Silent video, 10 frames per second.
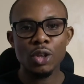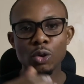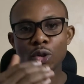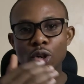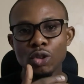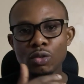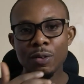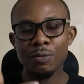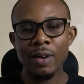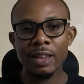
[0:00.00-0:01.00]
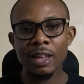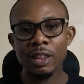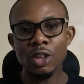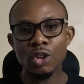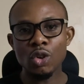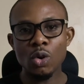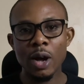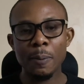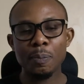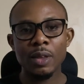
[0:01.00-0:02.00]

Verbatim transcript: to define the UI.